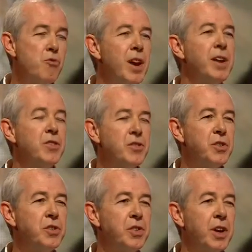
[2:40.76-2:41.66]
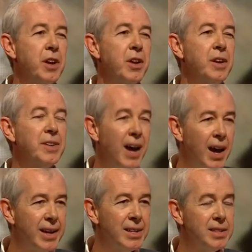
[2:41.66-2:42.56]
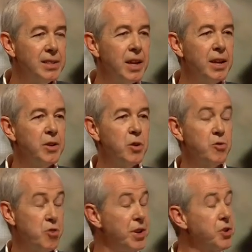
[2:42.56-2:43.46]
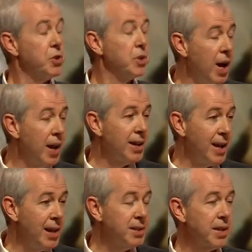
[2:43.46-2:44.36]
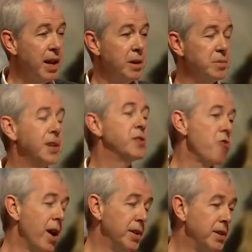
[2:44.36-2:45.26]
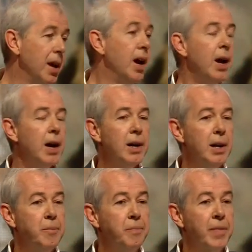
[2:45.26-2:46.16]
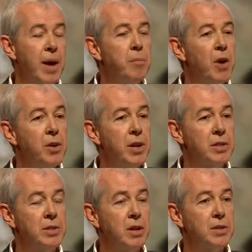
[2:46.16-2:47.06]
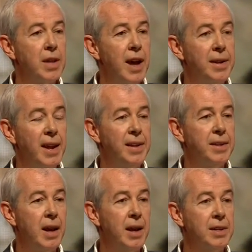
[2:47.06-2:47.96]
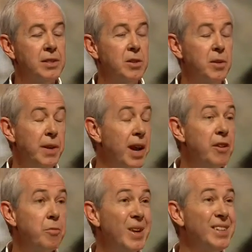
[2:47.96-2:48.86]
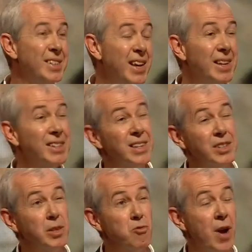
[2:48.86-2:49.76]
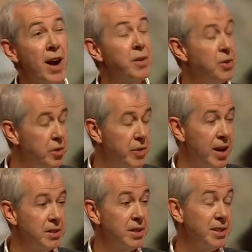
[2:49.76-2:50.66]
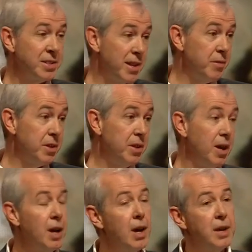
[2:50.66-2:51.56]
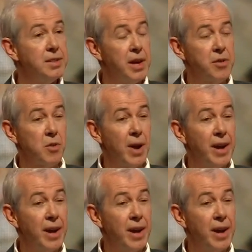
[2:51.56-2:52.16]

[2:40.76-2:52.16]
reintroducing tigers into traditional tiger landscapes is great. Cambodia has not had any tigers, or none have been seen since around 2007. Central